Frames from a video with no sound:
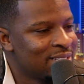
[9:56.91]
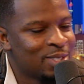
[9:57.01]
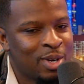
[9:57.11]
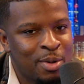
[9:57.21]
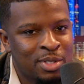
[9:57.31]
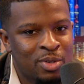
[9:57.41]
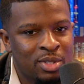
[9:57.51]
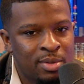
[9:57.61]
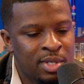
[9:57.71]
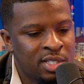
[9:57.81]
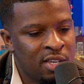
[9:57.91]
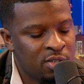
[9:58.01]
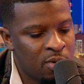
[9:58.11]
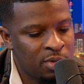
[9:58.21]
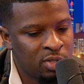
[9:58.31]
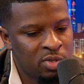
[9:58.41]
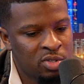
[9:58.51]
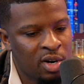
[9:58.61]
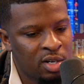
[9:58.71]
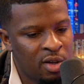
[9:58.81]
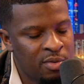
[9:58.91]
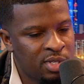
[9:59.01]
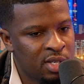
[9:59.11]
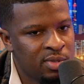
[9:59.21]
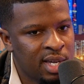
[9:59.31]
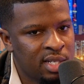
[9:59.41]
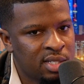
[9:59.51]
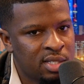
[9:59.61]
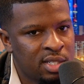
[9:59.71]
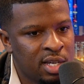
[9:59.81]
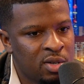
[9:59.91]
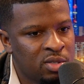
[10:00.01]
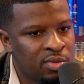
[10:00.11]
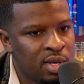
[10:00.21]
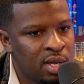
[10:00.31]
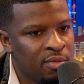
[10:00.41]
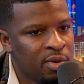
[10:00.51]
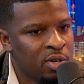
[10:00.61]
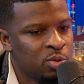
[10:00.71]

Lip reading: So that was so dope to see. So with you starting off, you said you got into sales first.